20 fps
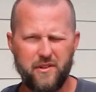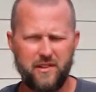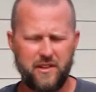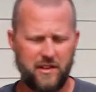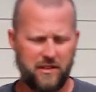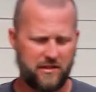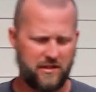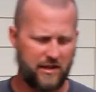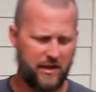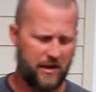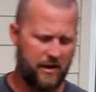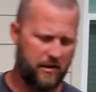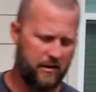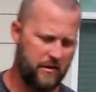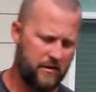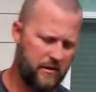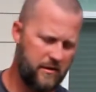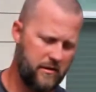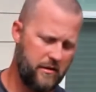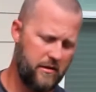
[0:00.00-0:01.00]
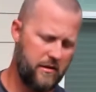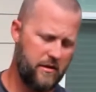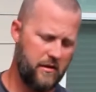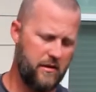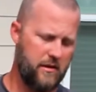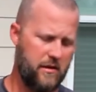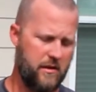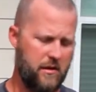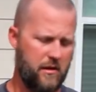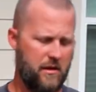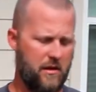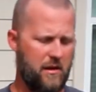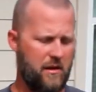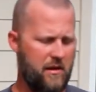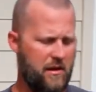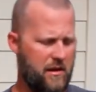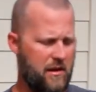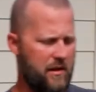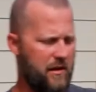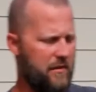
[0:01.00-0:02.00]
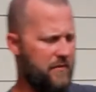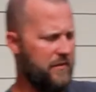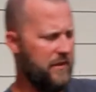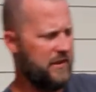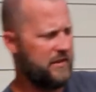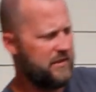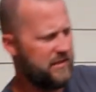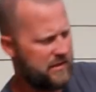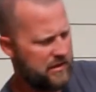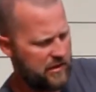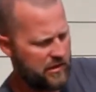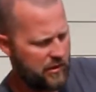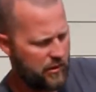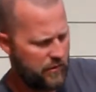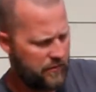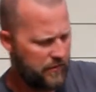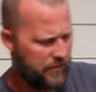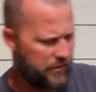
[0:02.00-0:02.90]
the inside. This is the Nova